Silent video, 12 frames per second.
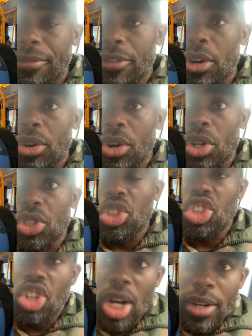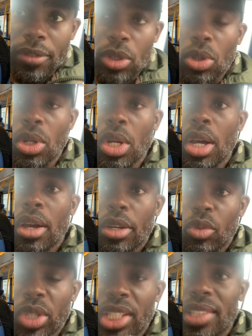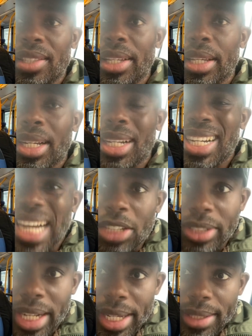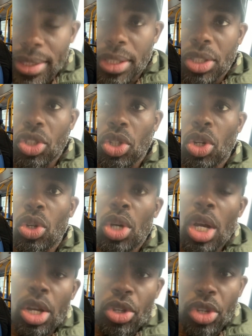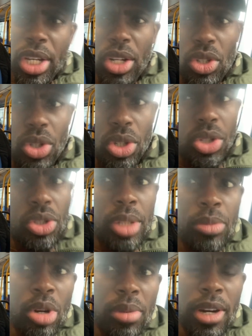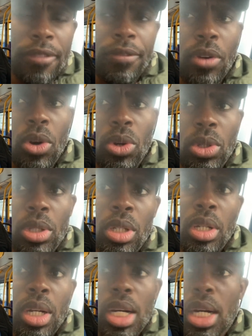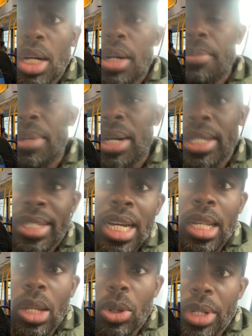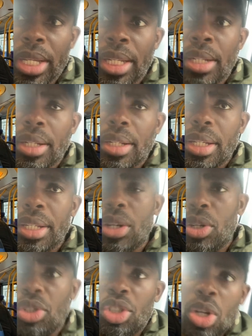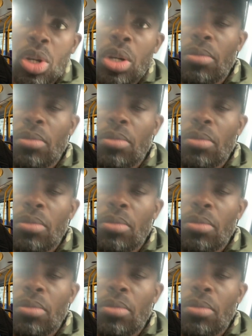for us to travel, which is the Countless. So you can also use your mobile phone by downloading, your